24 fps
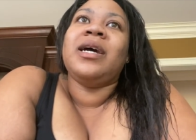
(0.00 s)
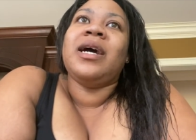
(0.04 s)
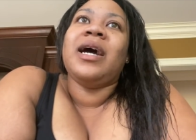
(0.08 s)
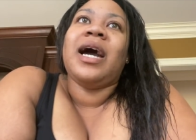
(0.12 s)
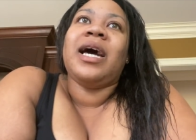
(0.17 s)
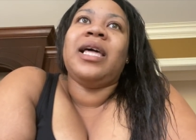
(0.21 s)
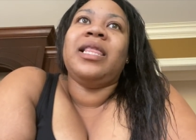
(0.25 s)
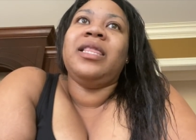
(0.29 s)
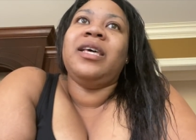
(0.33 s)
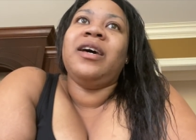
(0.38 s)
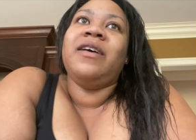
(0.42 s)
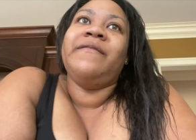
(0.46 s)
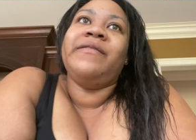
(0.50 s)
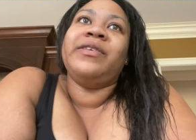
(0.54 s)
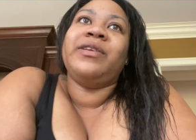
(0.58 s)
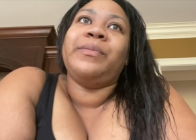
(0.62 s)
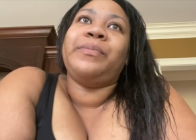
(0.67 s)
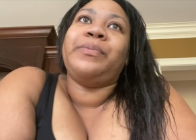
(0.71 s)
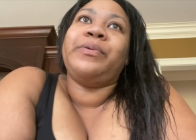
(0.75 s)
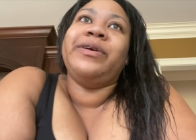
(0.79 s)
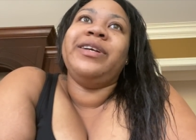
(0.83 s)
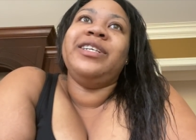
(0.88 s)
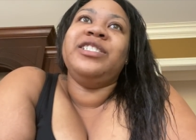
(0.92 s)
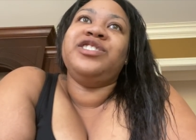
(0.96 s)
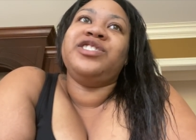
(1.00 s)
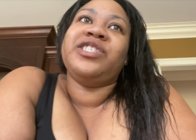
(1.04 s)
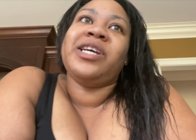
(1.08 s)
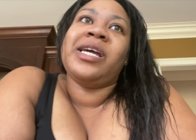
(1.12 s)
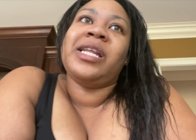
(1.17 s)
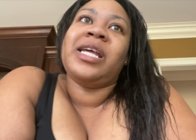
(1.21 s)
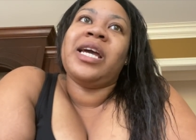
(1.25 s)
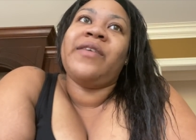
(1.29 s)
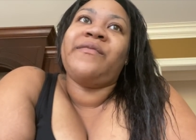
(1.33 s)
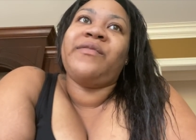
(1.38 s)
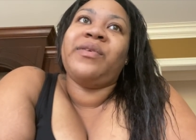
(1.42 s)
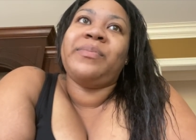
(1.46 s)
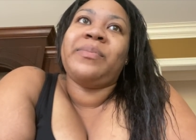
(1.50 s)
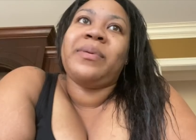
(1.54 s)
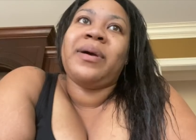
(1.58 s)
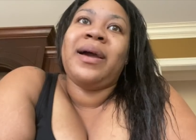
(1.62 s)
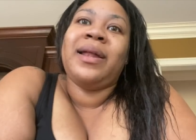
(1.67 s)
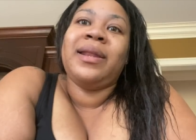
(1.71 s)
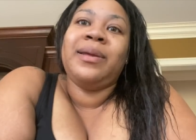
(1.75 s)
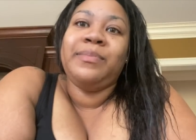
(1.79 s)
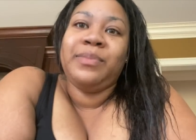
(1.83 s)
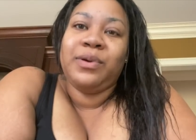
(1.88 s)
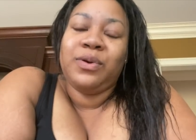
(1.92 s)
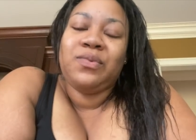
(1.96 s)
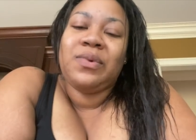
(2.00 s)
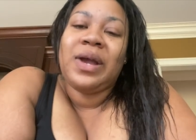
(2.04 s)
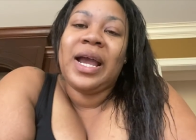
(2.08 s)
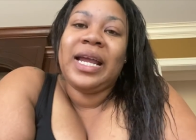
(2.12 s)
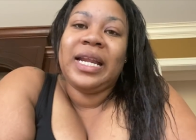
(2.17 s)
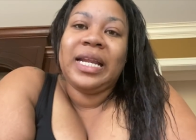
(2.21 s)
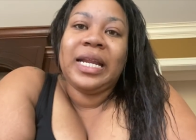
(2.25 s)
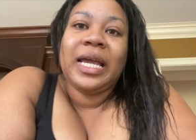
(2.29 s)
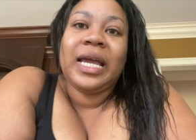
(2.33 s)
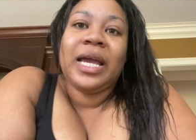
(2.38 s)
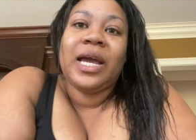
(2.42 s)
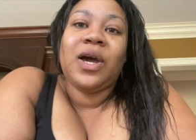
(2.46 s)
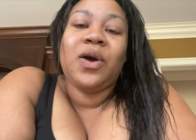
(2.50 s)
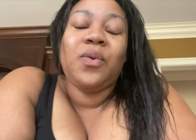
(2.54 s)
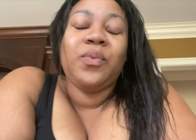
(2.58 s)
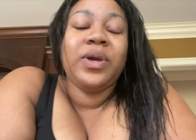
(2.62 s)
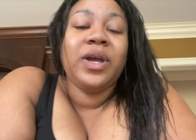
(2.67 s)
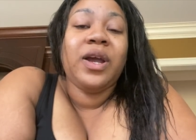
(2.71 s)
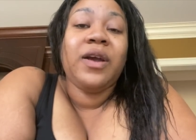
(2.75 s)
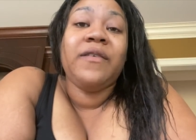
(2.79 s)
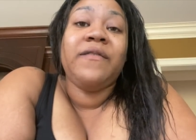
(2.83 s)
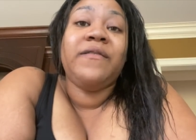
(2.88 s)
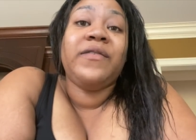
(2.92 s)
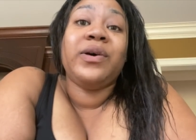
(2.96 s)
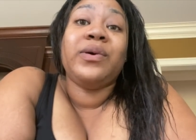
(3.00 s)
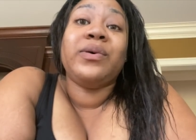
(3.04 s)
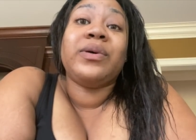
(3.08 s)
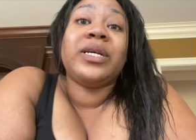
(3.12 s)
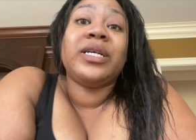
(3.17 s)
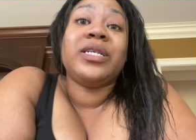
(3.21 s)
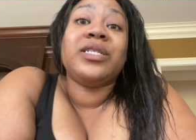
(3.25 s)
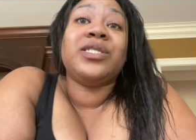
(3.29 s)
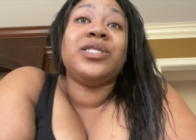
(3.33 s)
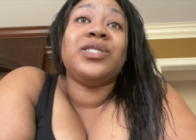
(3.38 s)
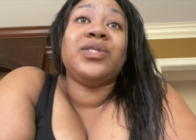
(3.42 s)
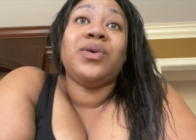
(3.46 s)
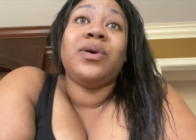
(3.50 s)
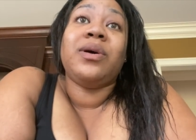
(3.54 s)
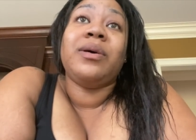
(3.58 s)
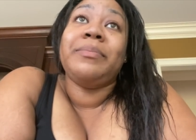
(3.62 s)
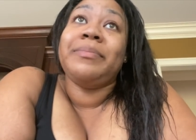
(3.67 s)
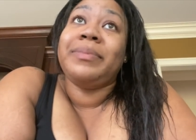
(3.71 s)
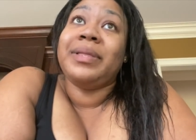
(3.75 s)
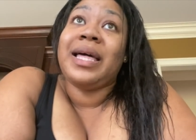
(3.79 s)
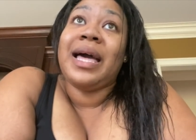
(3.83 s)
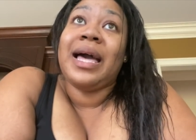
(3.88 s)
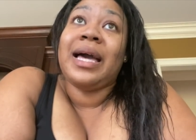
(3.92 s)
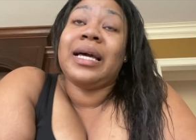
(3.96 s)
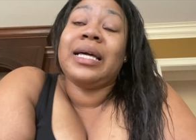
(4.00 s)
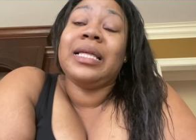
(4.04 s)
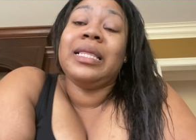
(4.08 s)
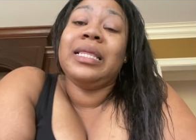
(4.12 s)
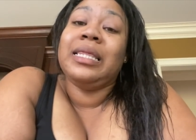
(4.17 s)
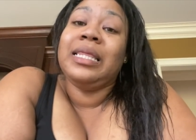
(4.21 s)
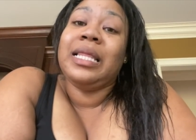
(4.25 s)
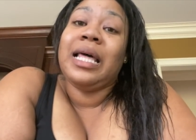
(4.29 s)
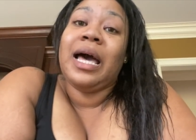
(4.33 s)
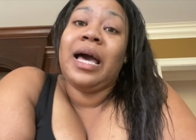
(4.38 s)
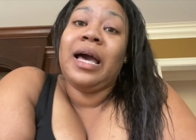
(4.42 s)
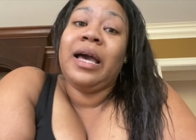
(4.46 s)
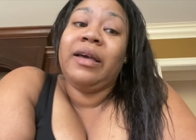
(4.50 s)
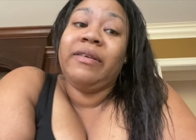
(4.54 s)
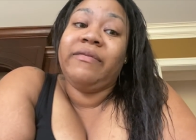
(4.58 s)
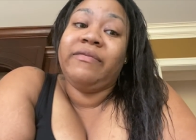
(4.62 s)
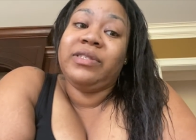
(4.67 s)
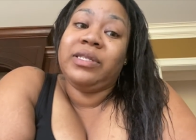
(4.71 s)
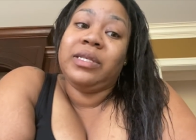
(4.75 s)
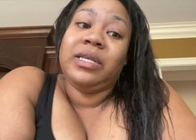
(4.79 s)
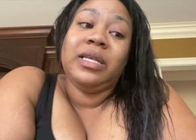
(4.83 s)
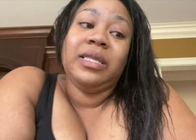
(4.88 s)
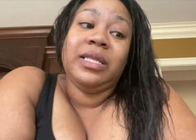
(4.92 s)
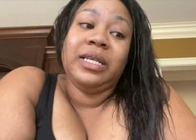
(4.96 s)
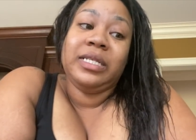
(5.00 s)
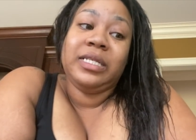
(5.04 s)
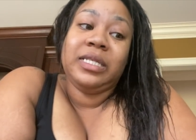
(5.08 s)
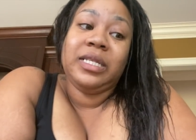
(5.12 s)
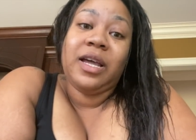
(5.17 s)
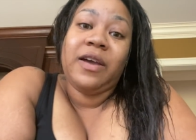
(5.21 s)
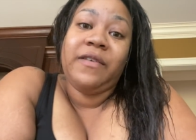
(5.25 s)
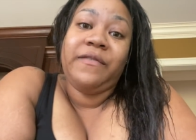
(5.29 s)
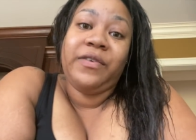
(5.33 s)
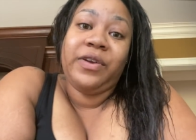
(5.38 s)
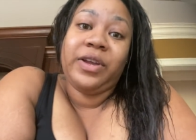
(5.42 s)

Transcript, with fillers: I love and appreciate everybody, but right now we are focused on Black lives. Let's not